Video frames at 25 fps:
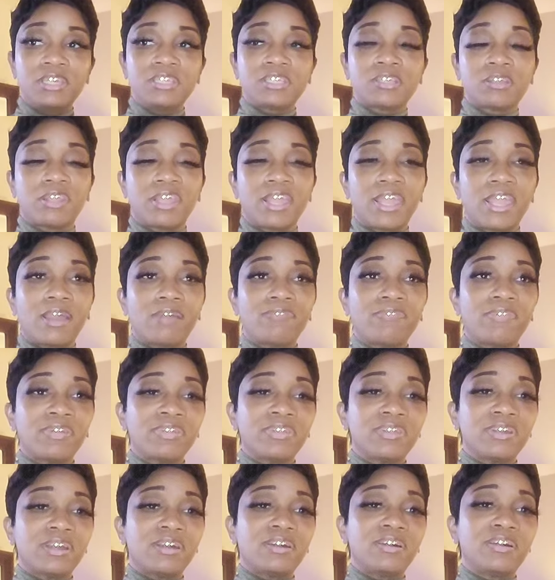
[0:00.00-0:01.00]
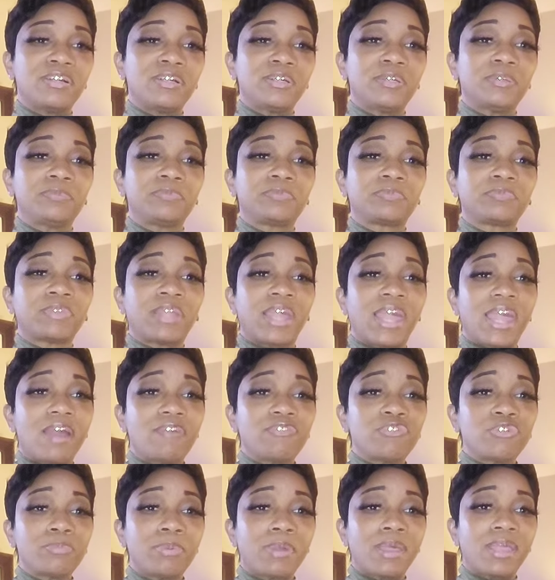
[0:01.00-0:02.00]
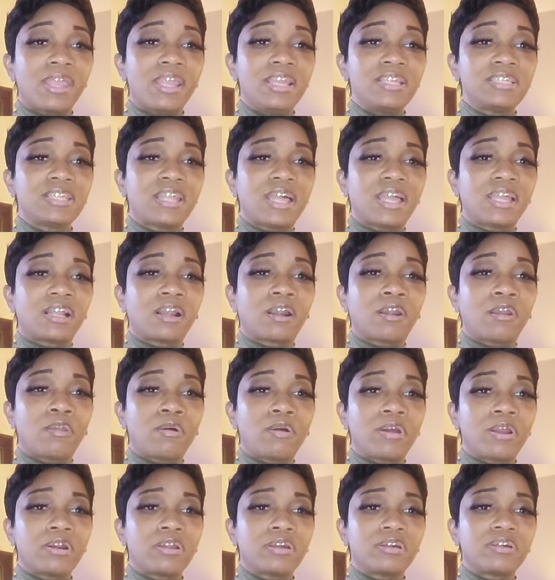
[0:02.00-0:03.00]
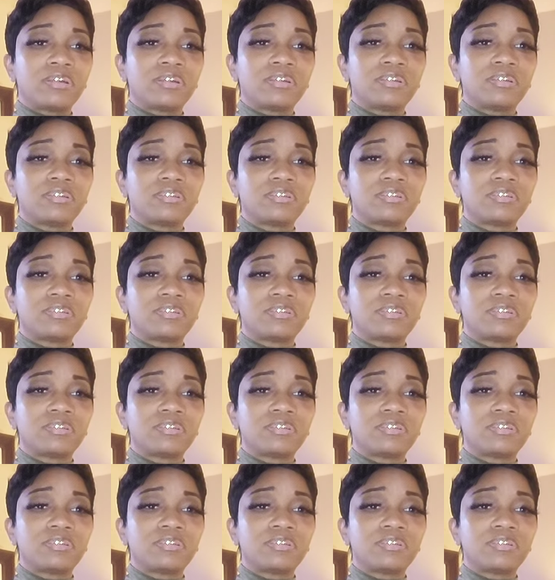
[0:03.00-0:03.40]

So they have the um the afterpays like Klarna